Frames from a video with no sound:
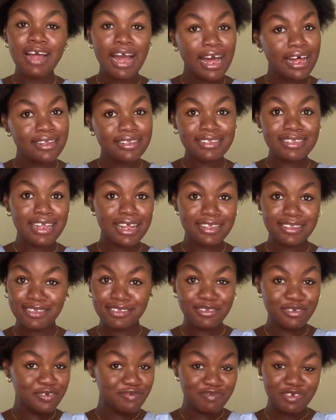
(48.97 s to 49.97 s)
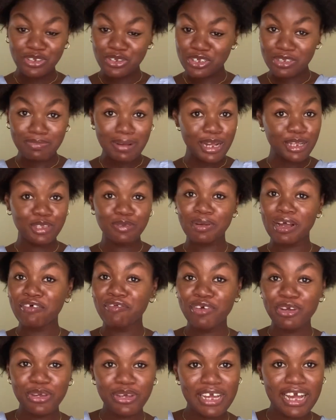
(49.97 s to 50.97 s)
and start doing videos back to back
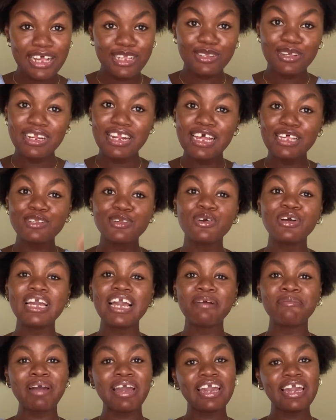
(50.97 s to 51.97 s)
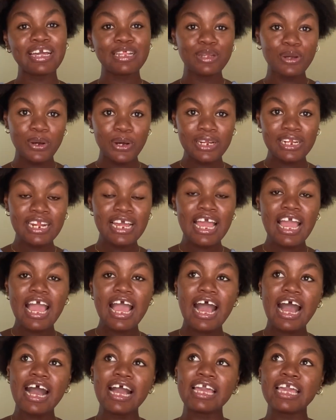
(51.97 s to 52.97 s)
for you guys. So let's go get my hair done.
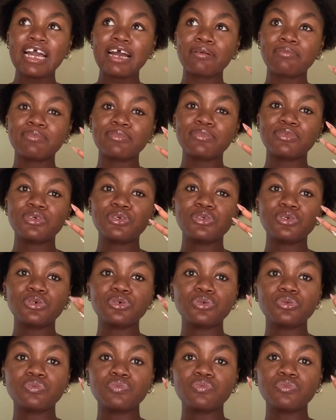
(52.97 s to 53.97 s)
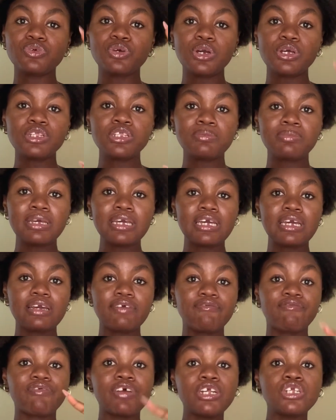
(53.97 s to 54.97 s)
I am, going to make
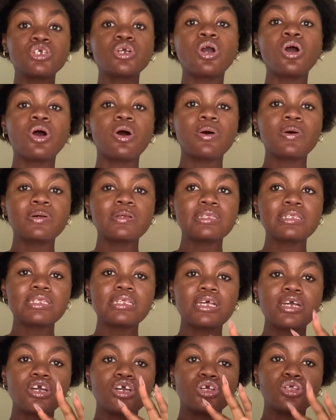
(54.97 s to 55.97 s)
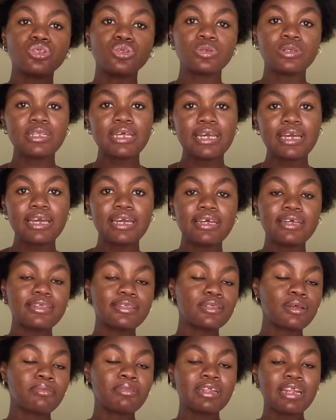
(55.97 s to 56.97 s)
French curls today.
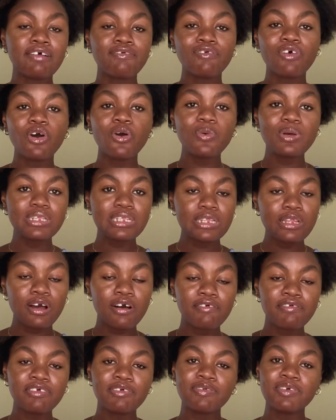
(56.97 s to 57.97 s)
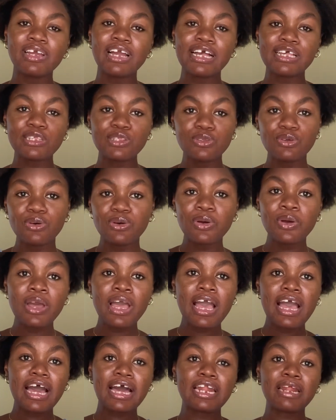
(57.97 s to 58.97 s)
It's something I've always loved, if you guys know.
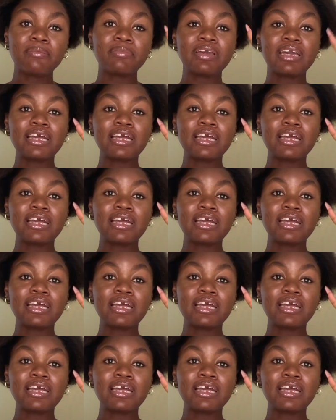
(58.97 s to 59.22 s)
And I'm